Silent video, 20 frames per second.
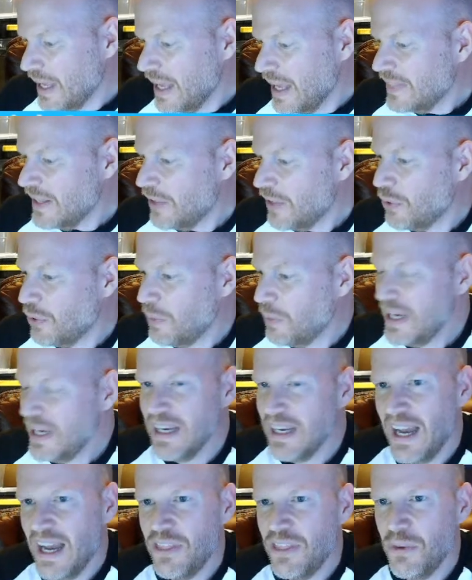Now, the way
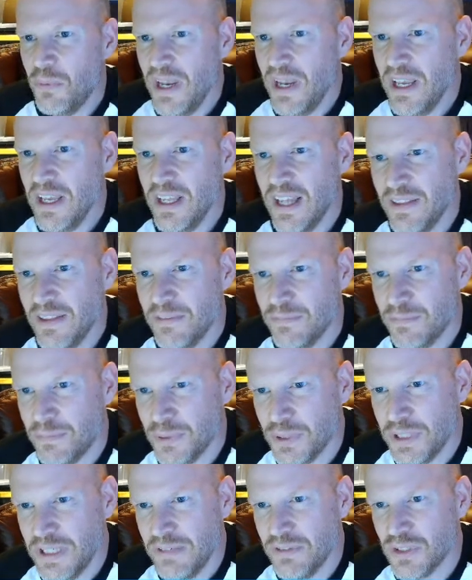I
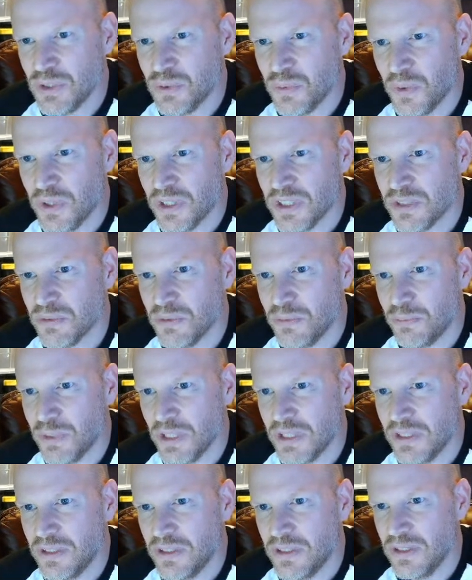believe this works with
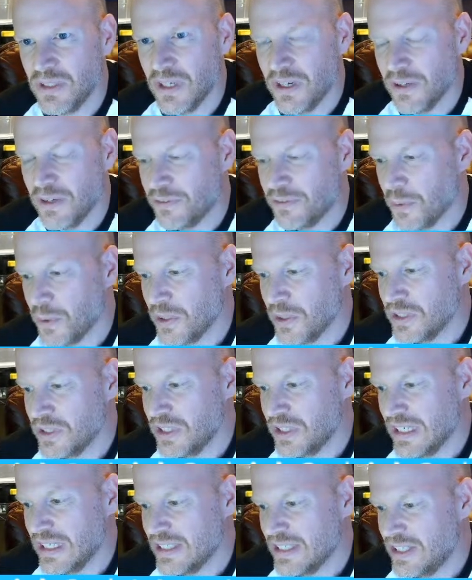BrickForge
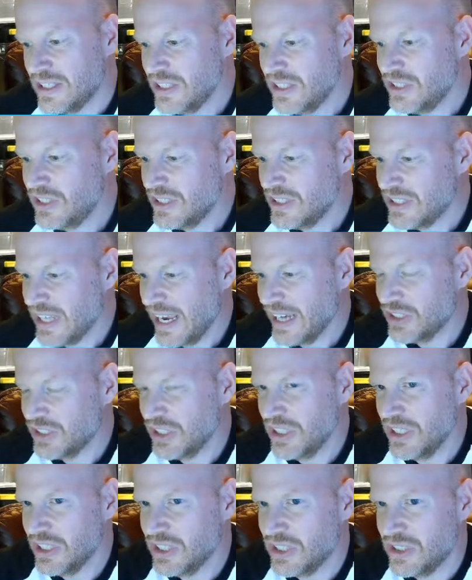is this is actually
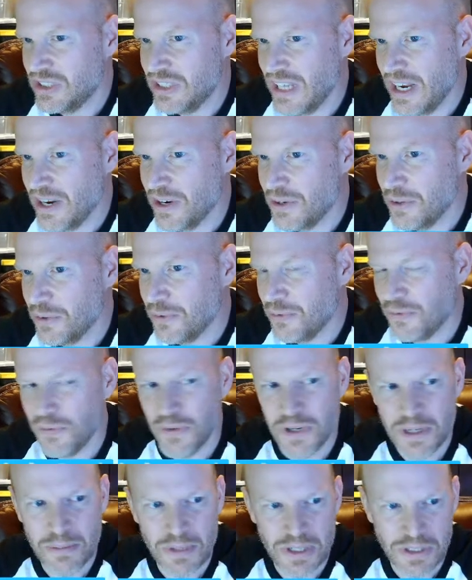his standard
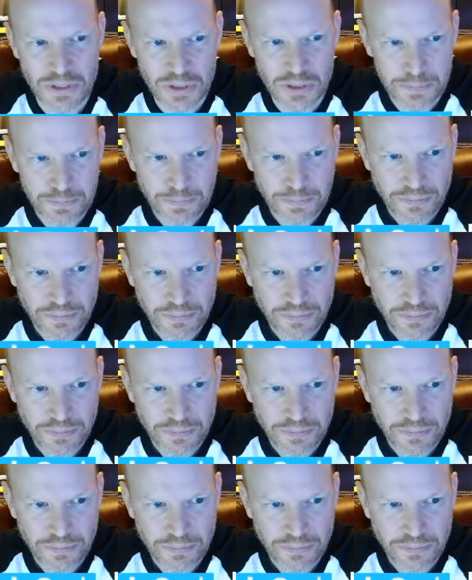freebies.